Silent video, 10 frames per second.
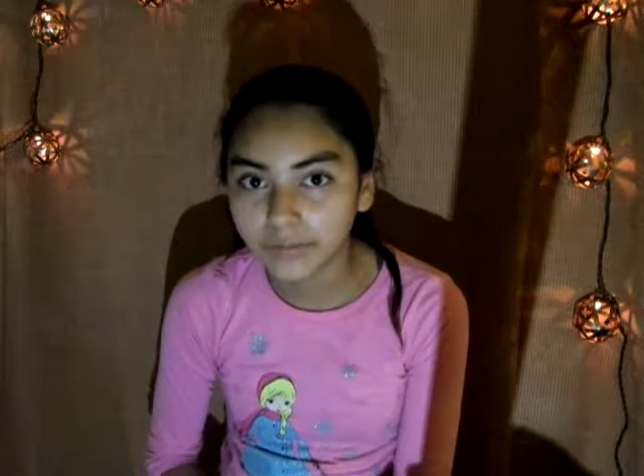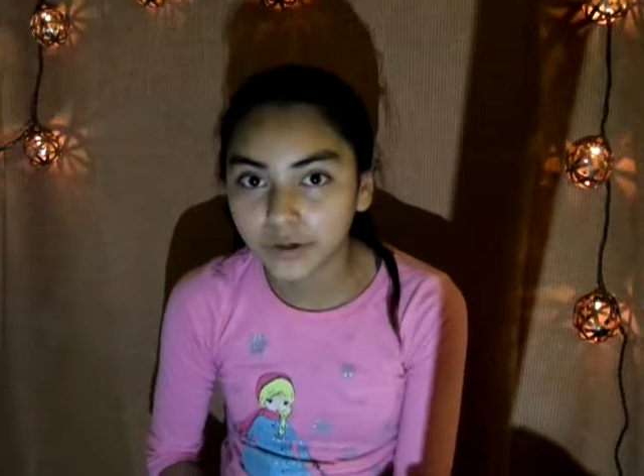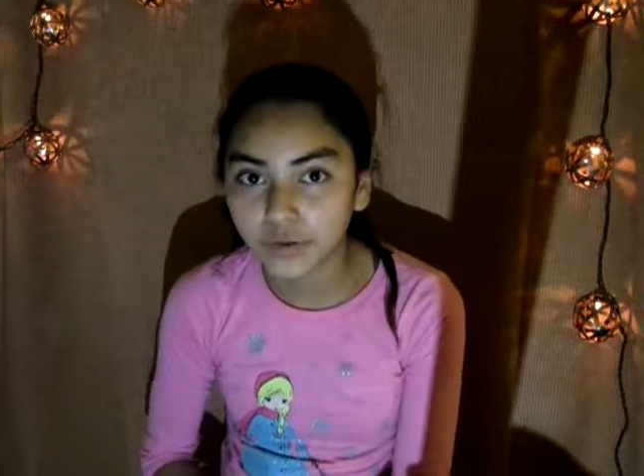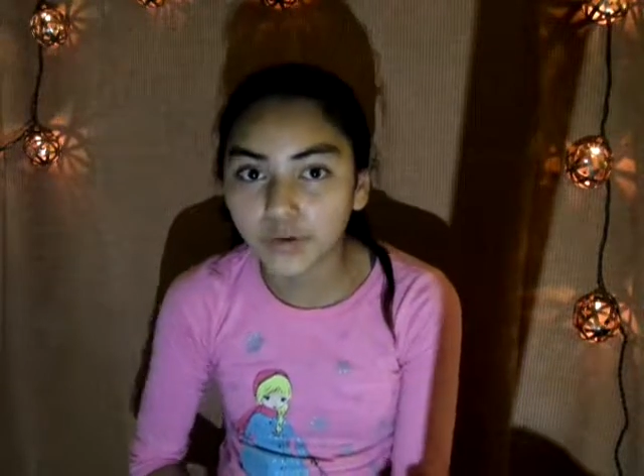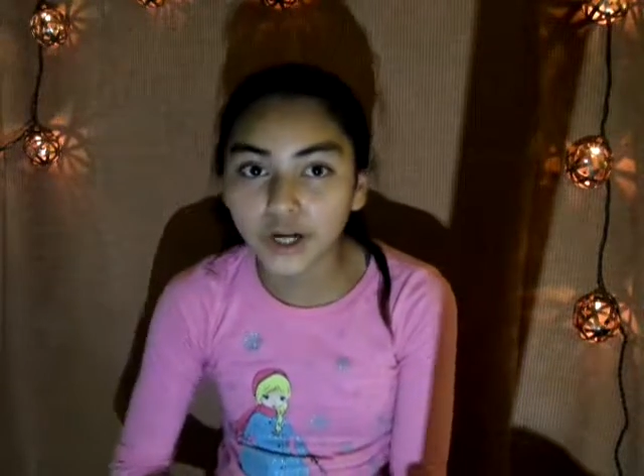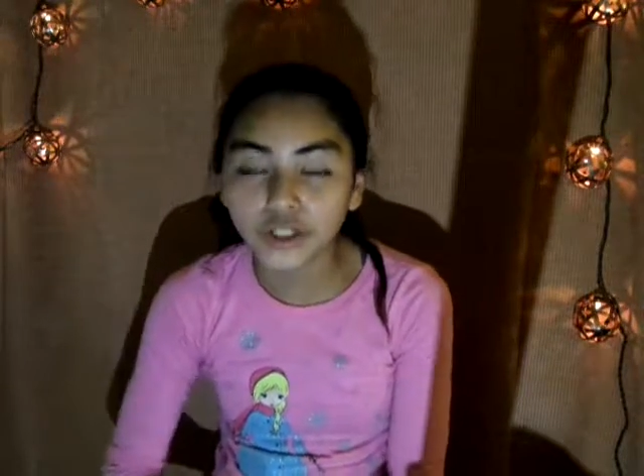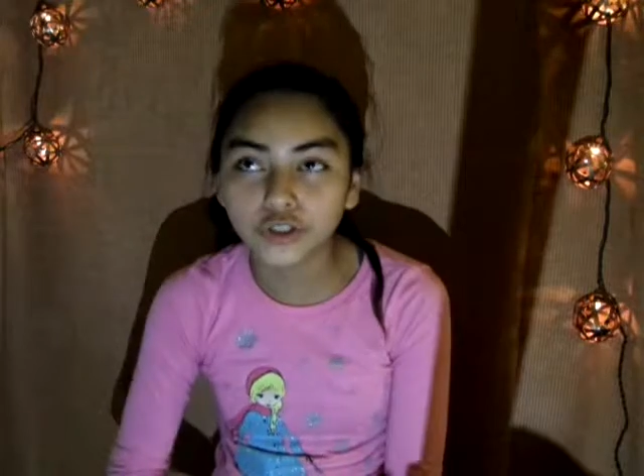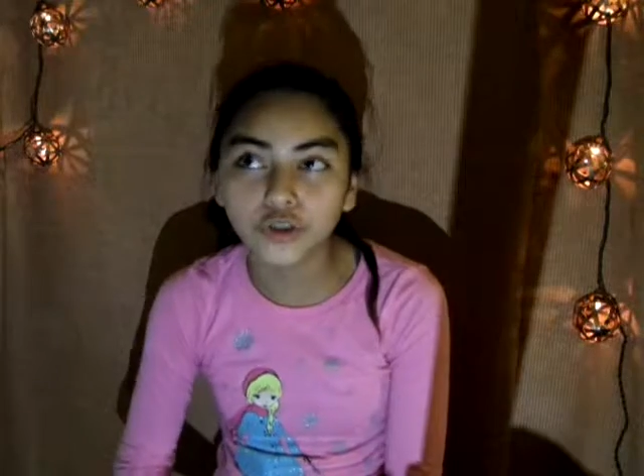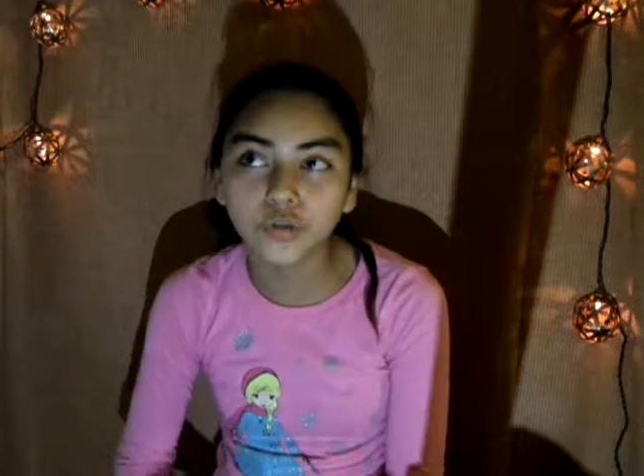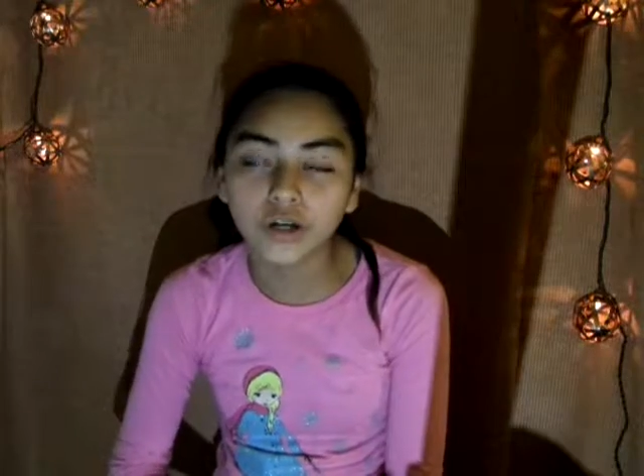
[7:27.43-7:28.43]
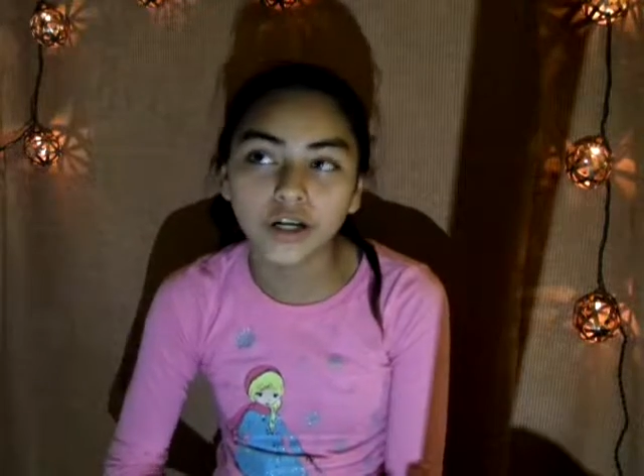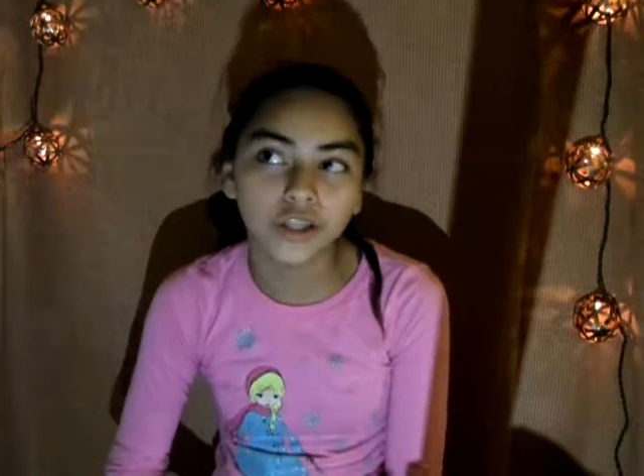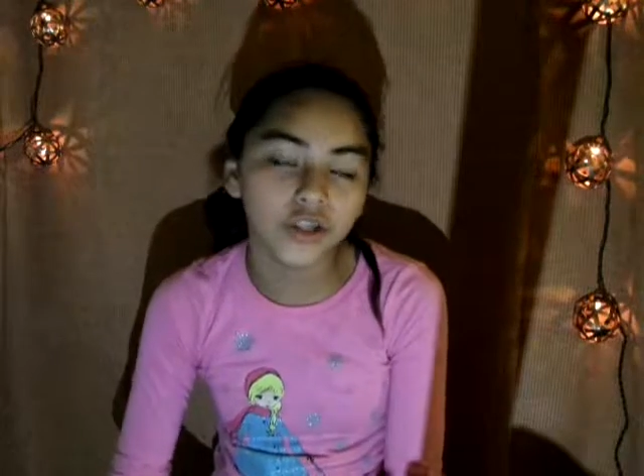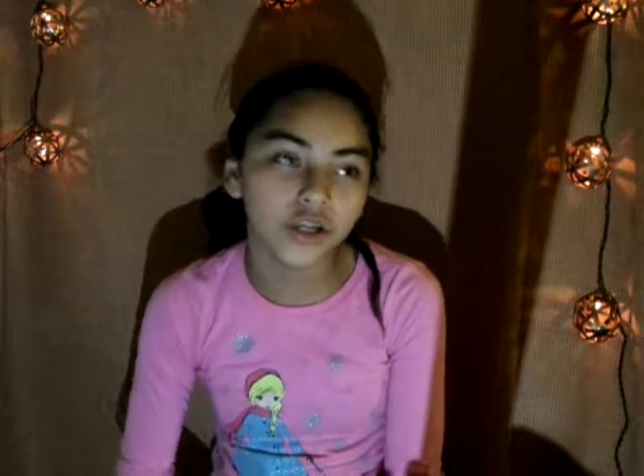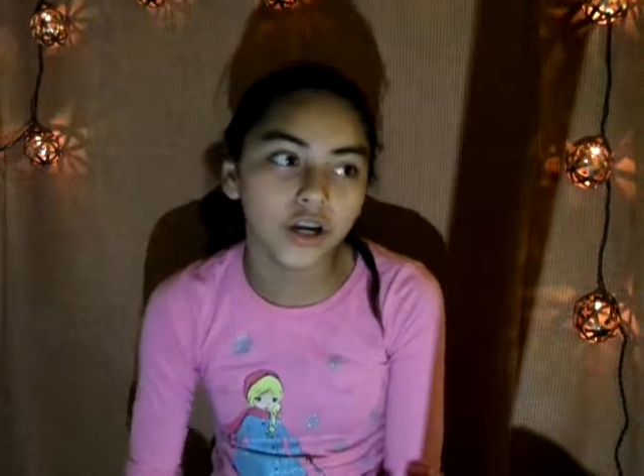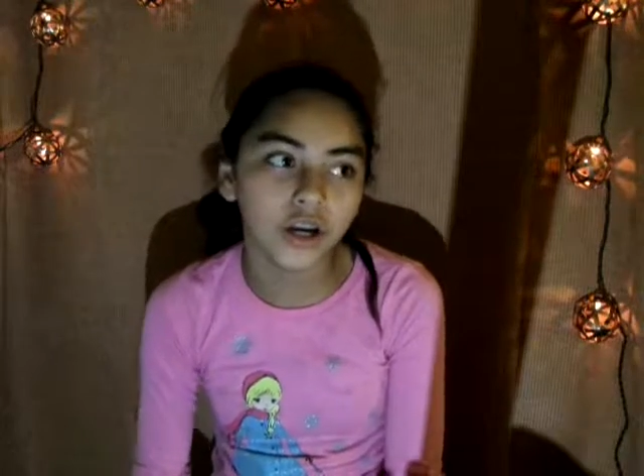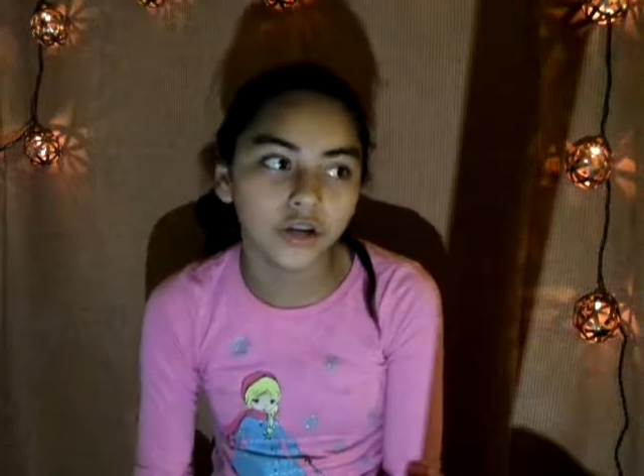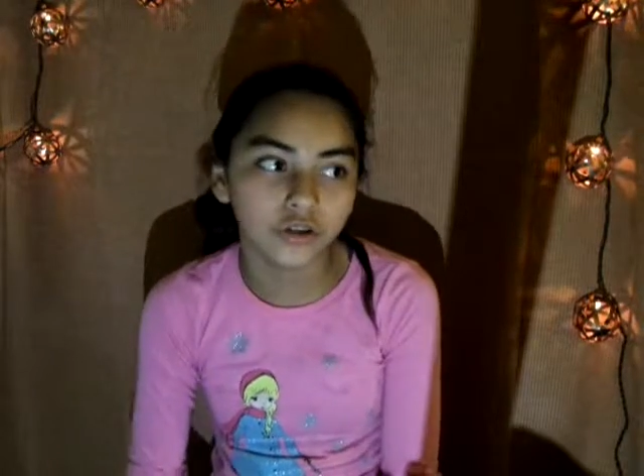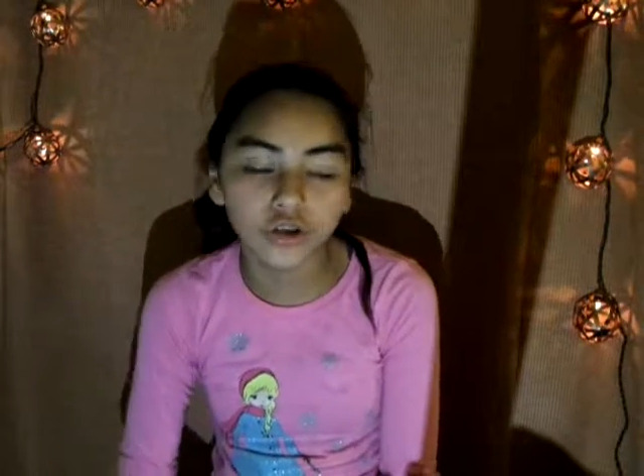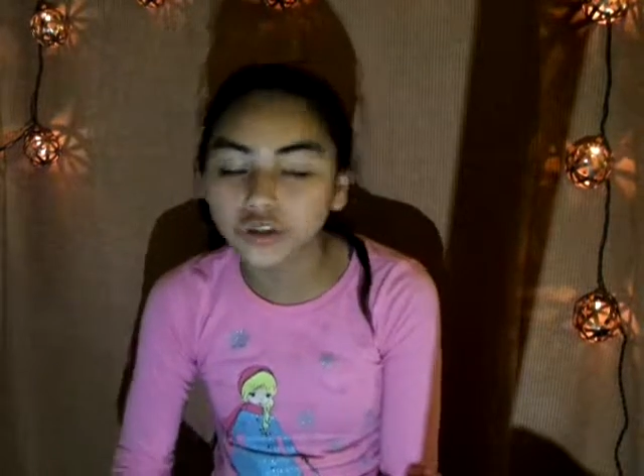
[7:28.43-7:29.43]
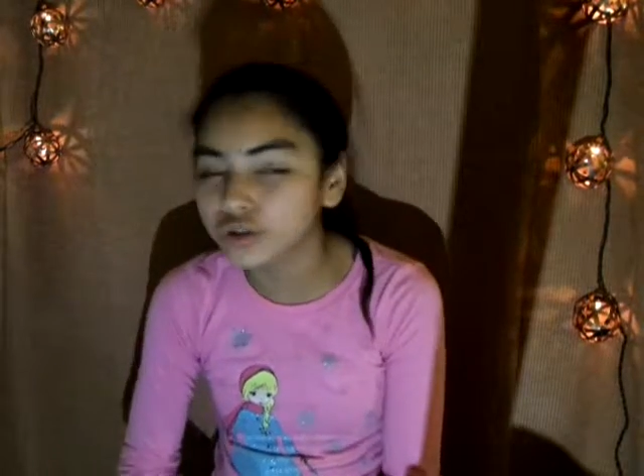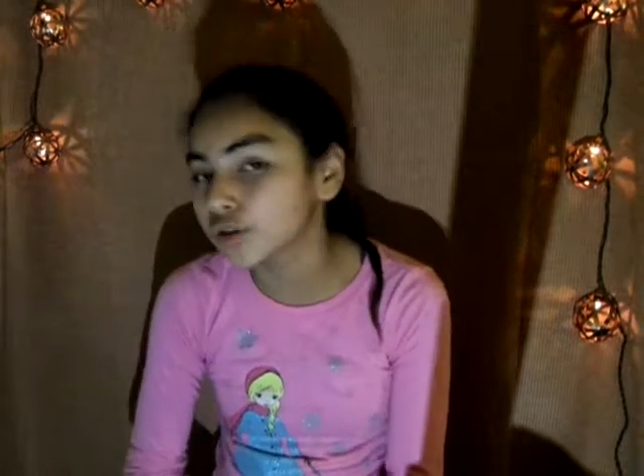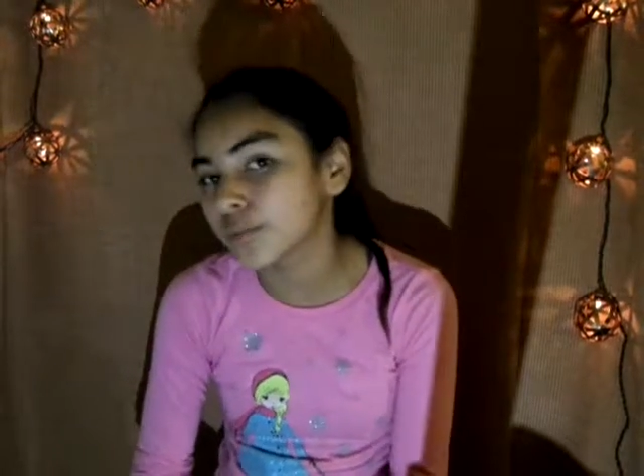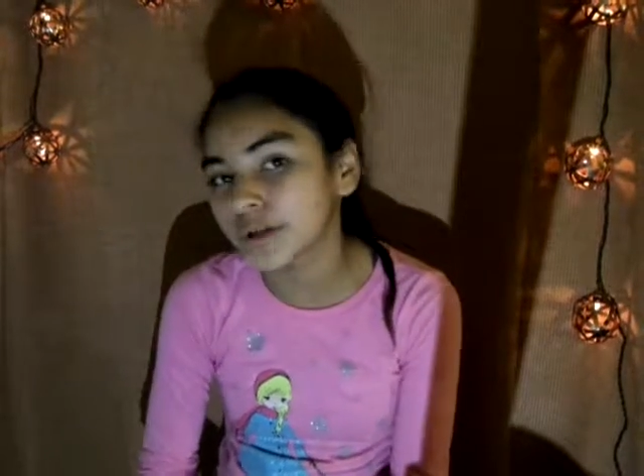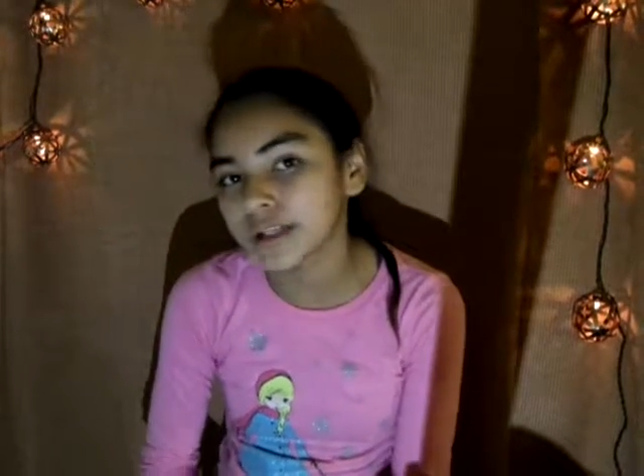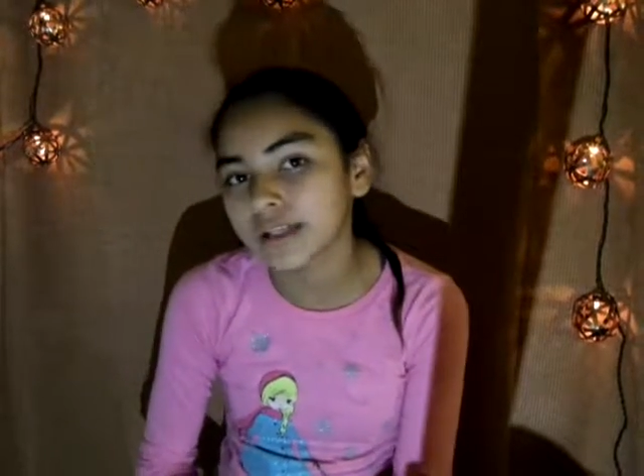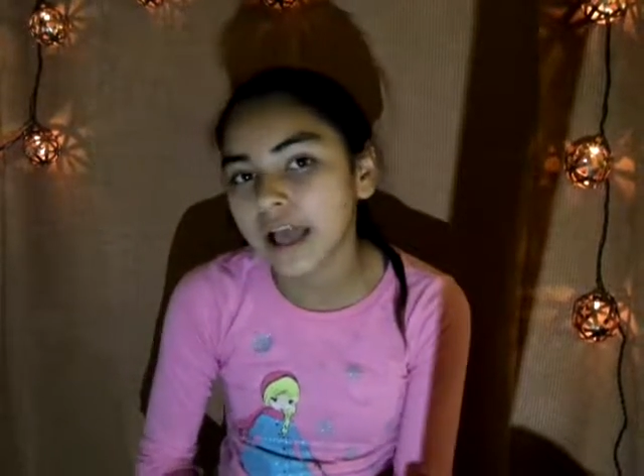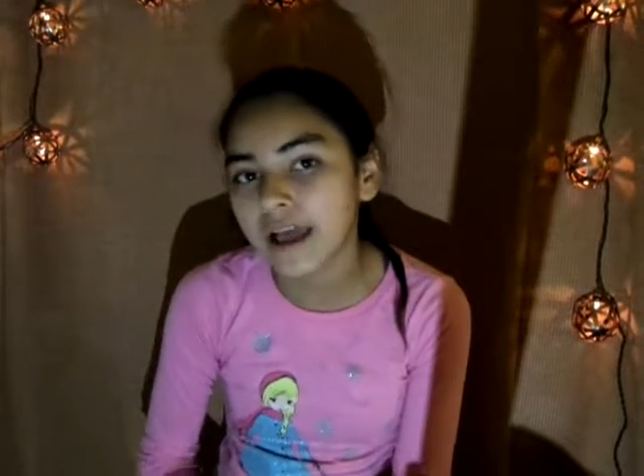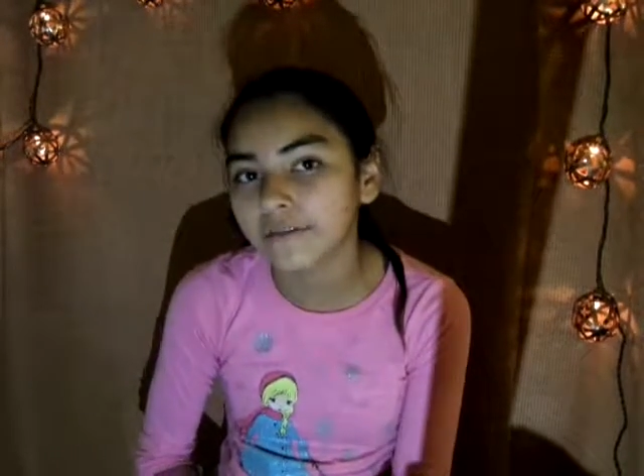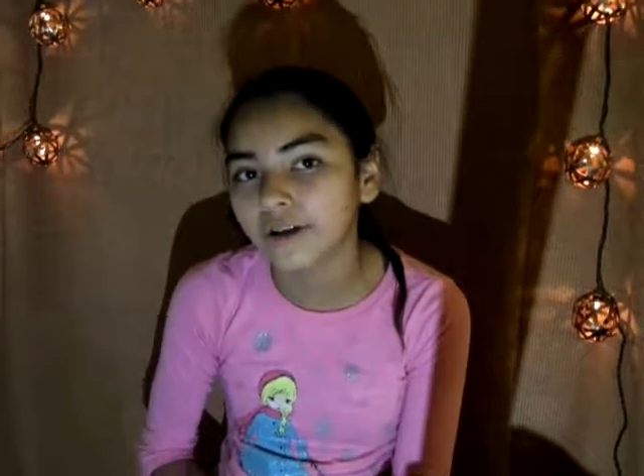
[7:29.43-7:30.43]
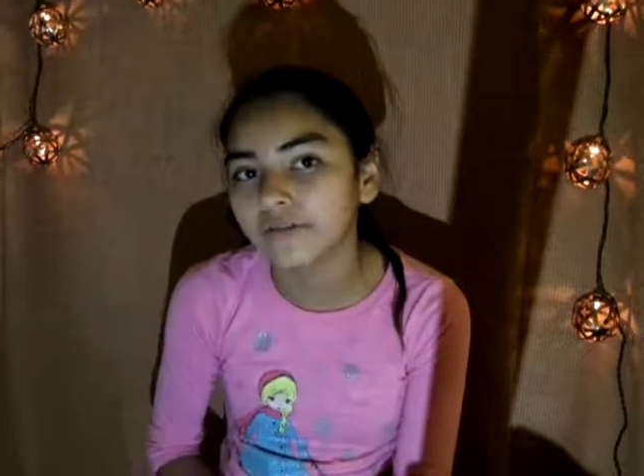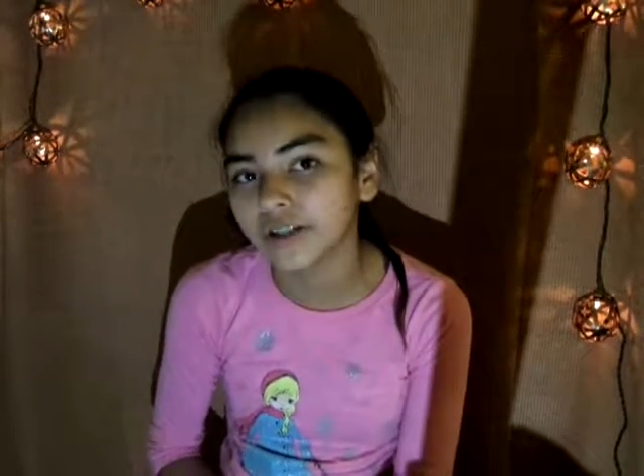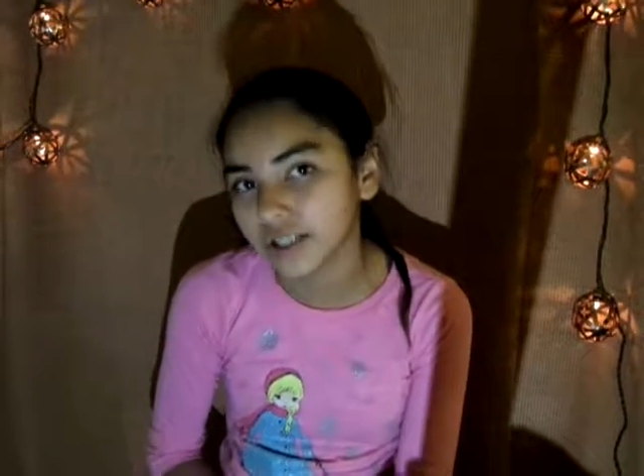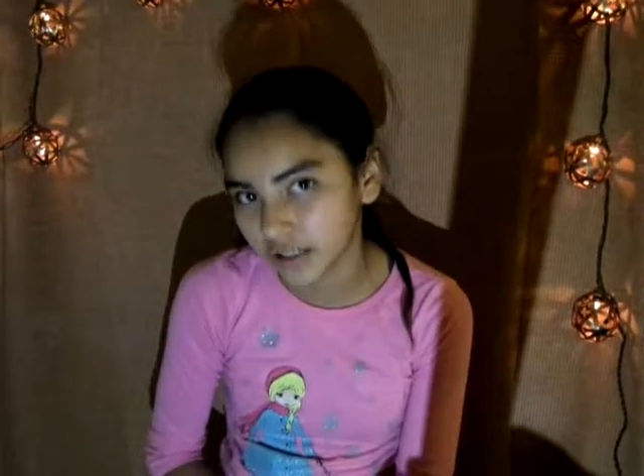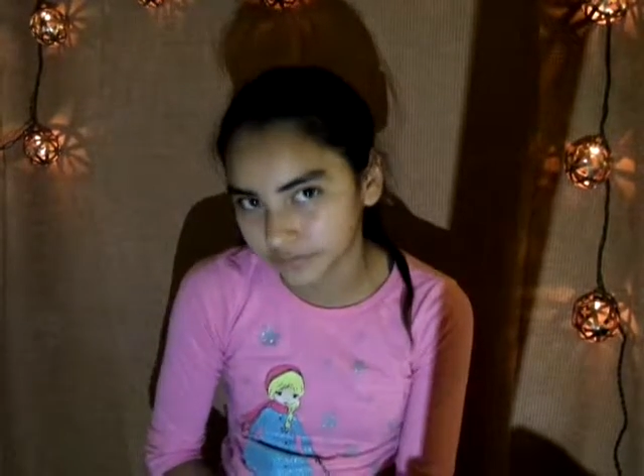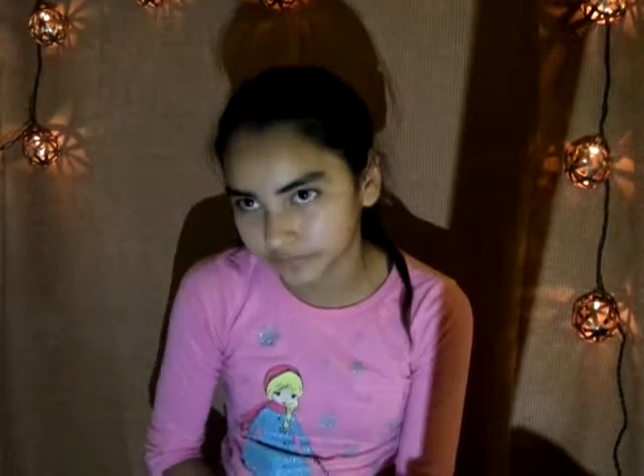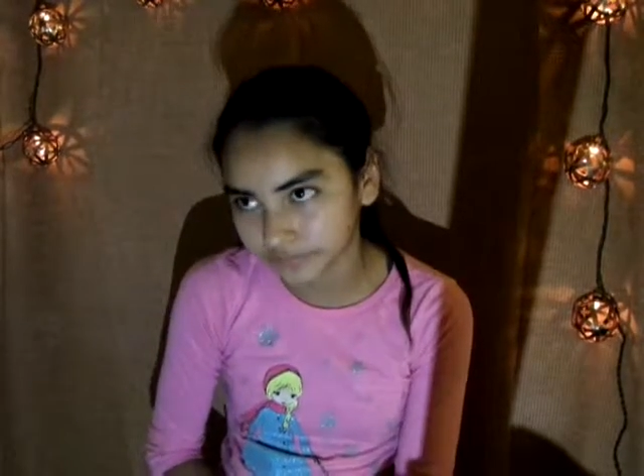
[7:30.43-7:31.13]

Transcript: We want to do what other no YouTubers have ever done.